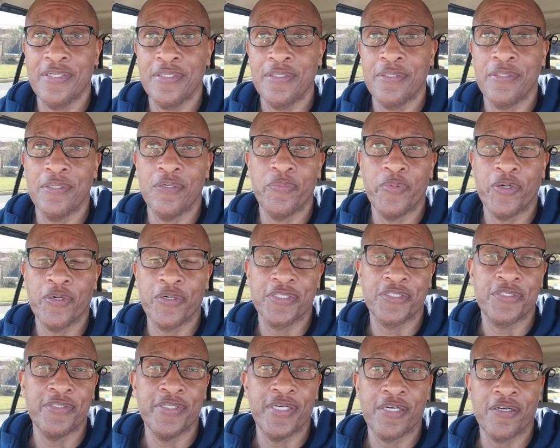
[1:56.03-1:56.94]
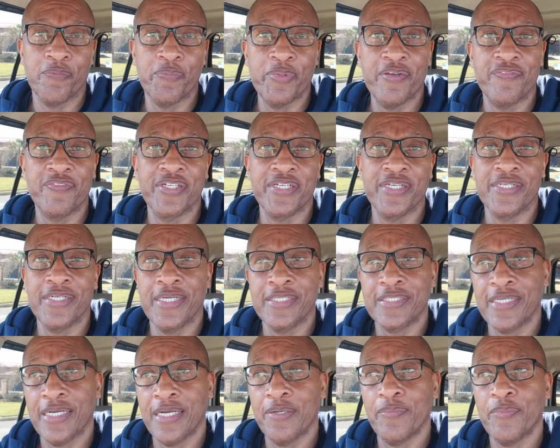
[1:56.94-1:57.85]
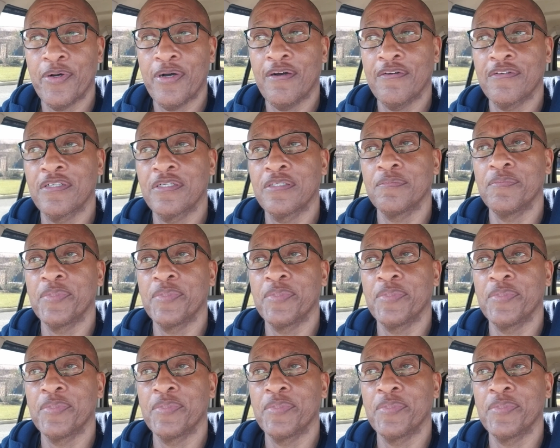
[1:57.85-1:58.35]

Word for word: No, Morris, you're not going to be able to get that time off